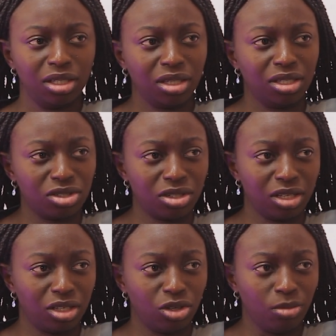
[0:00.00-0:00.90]
these are,
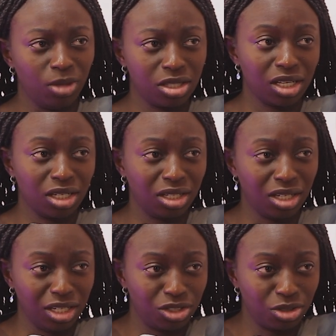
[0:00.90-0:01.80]
like, humans that did
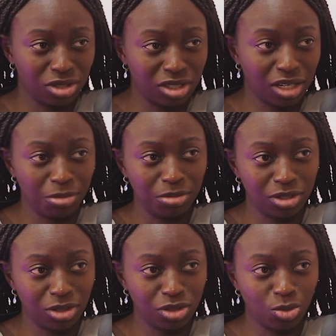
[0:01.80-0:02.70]
not choose to come into
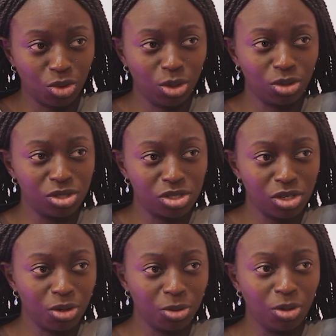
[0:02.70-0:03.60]
this world. Right.
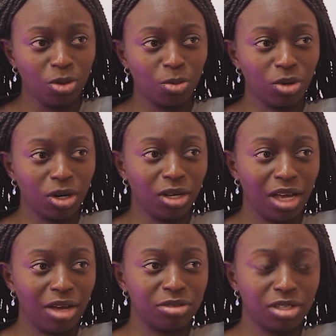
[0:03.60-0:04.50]
So... we're going to
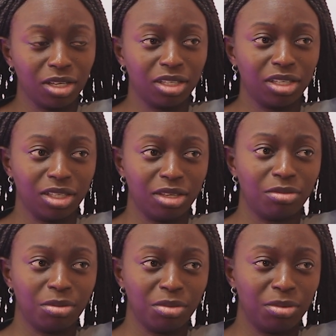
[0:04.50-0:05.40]
have to, like, give
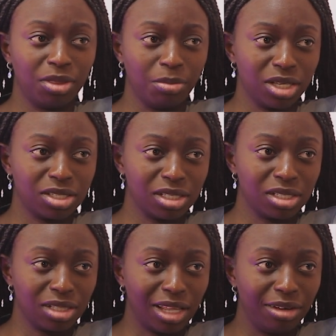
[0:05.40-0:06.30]
them the best
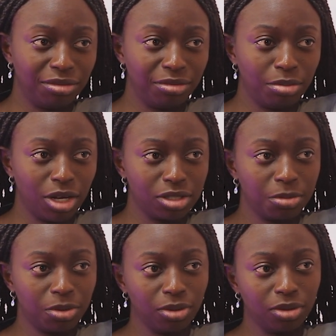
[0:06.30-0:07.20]
life possible, yeah,